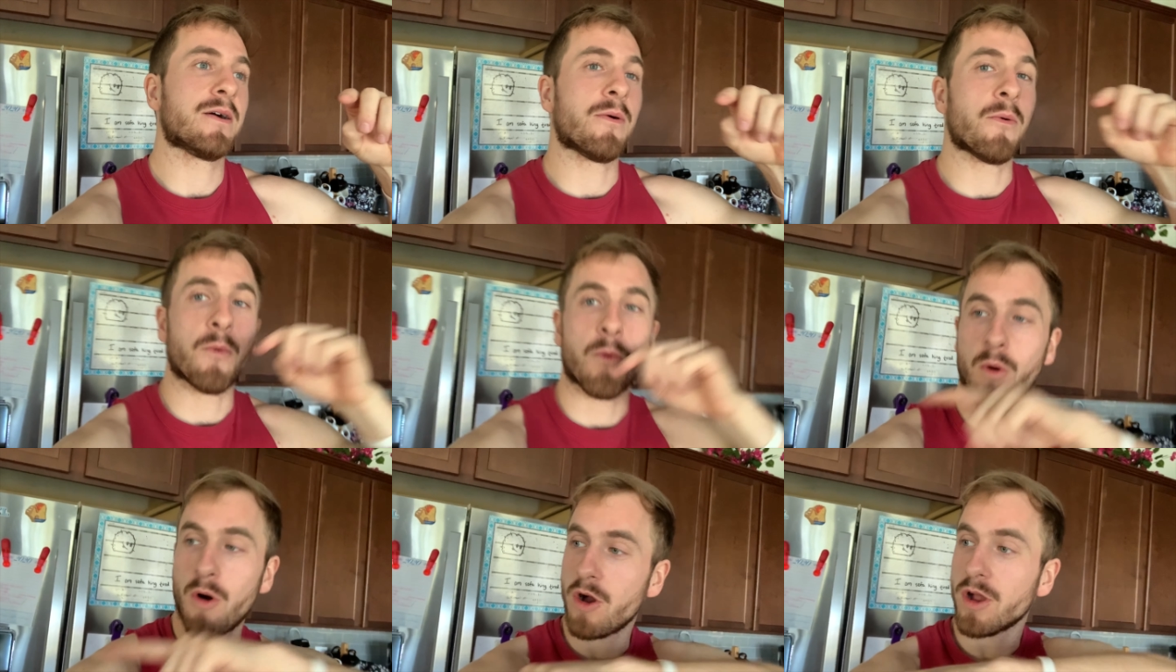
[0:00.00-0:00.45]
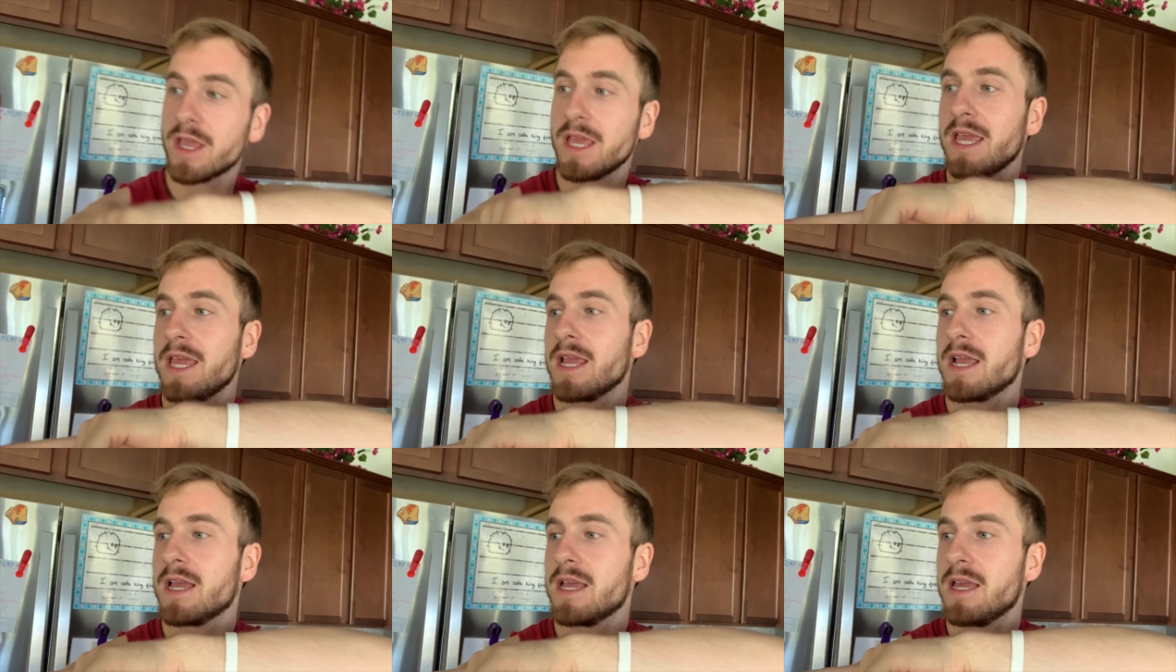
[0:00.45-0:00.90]

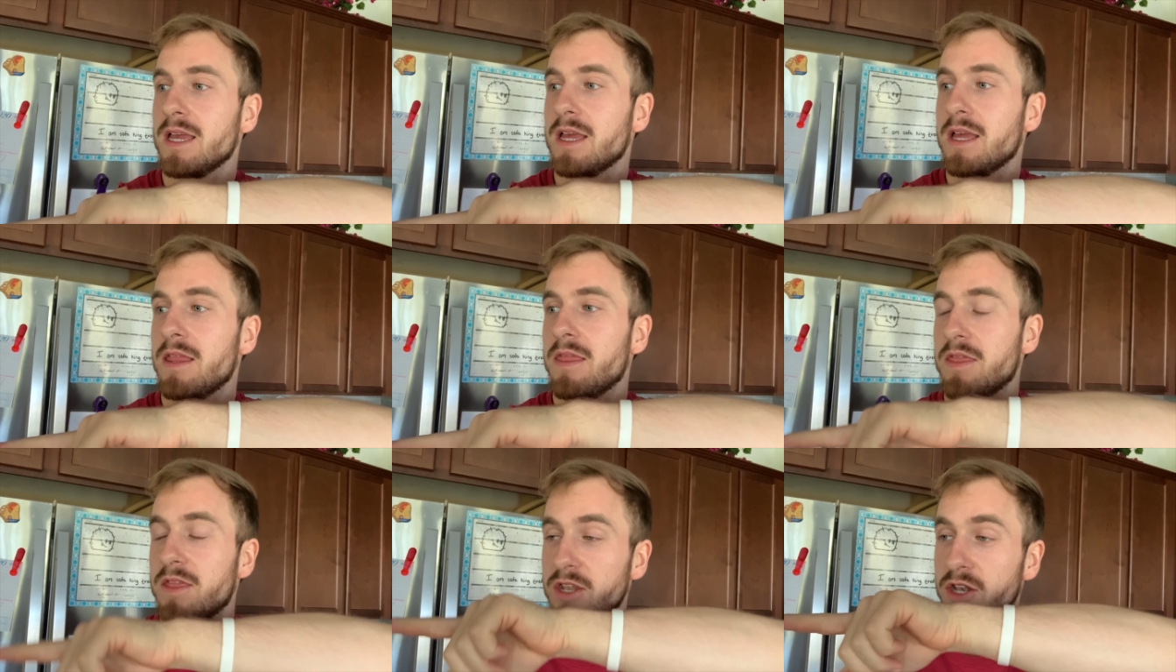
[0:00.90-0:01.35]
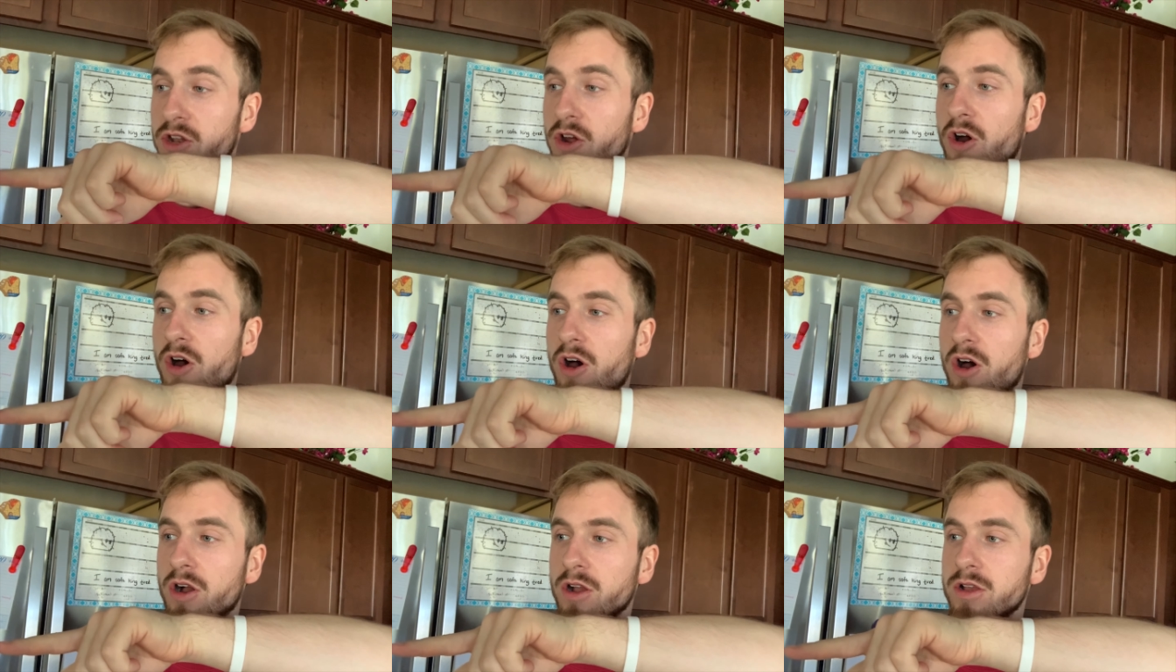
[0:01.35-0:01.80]
walking the
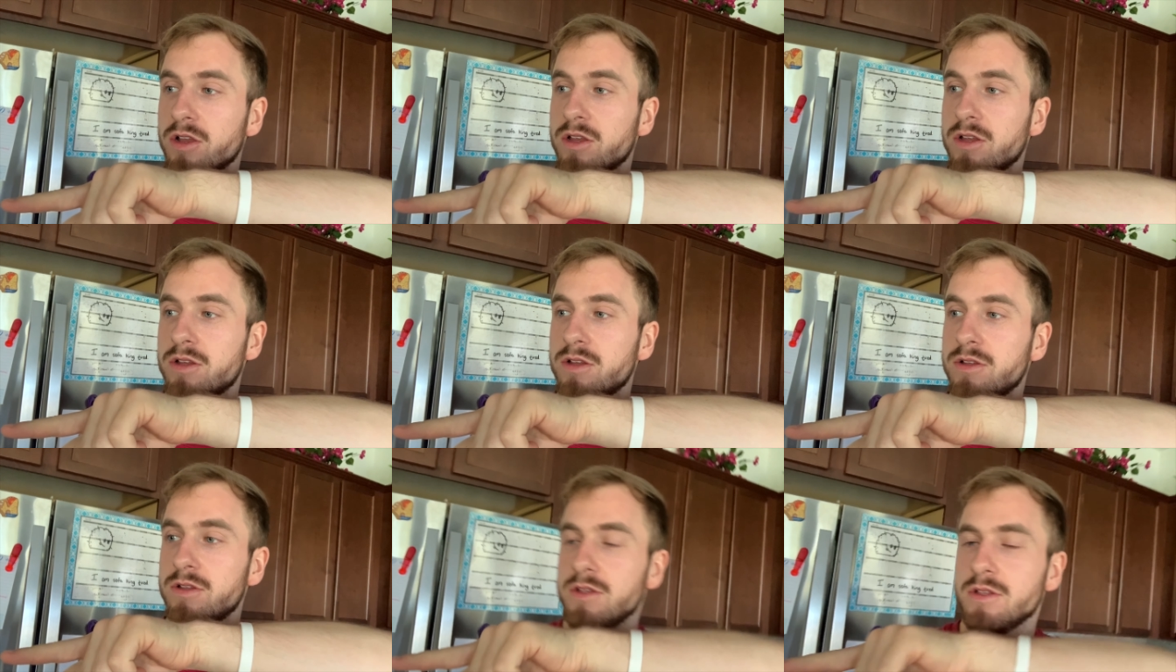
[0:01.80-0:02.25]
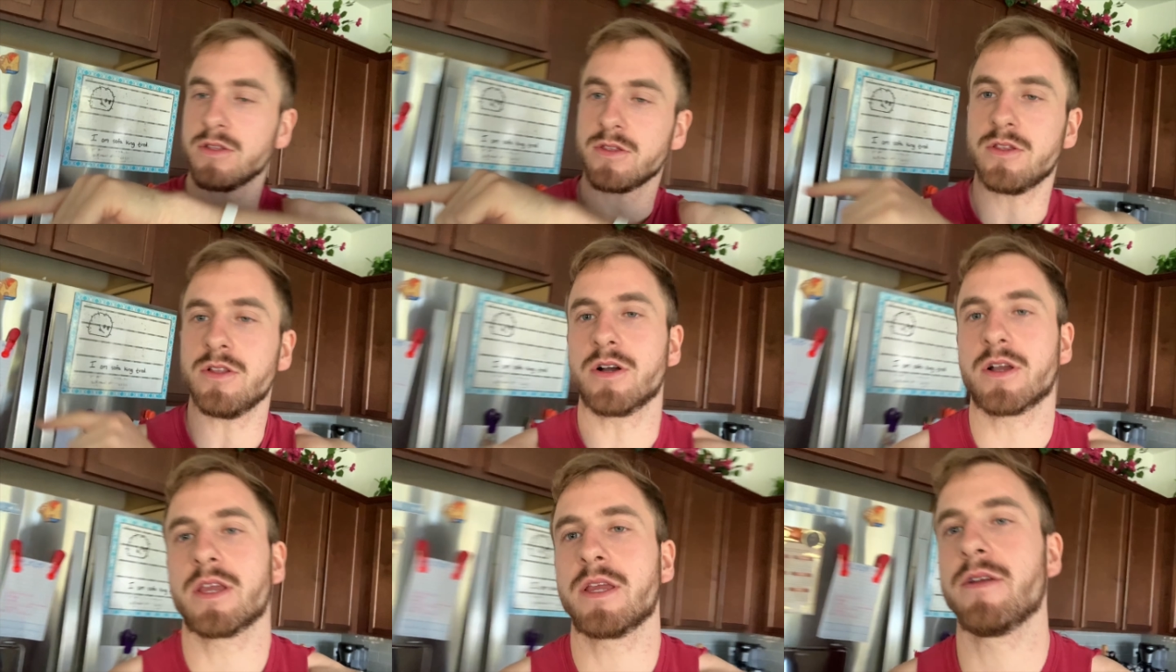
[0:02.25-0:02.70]
dog.
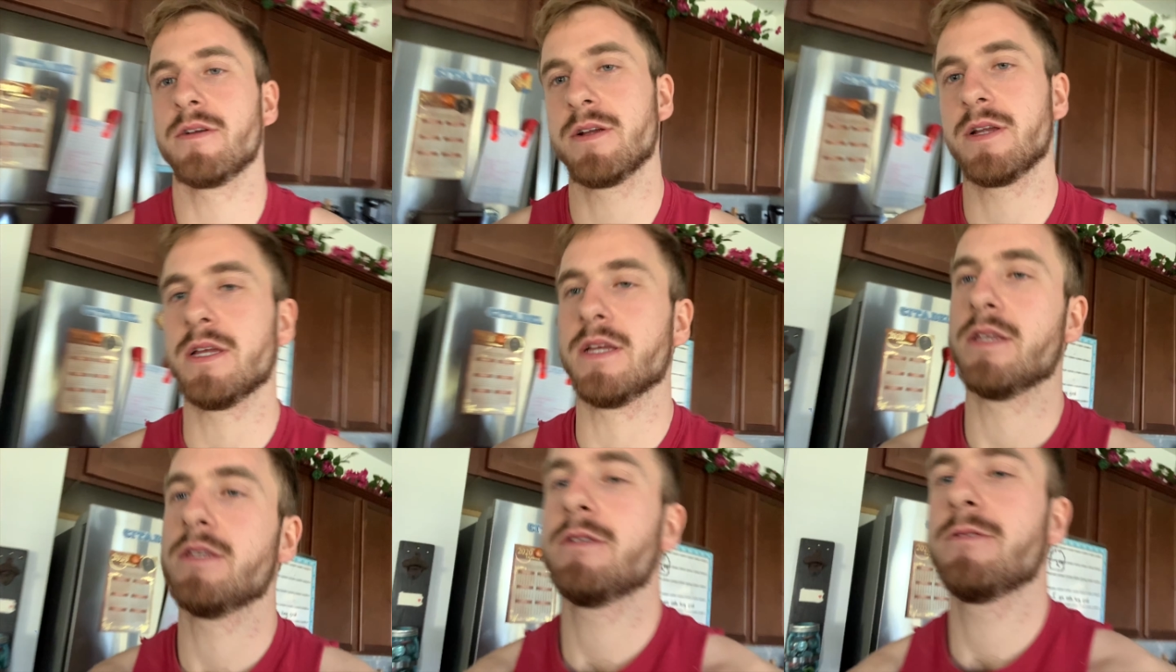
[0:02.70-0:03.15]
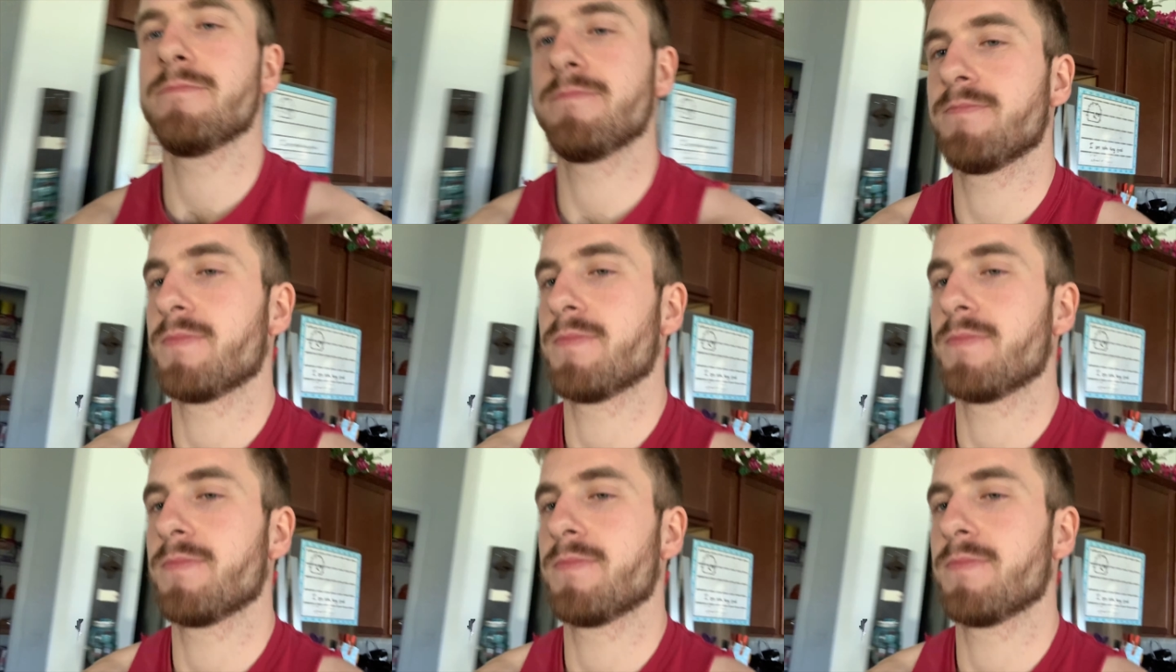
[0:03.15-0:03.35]
Look, here he is.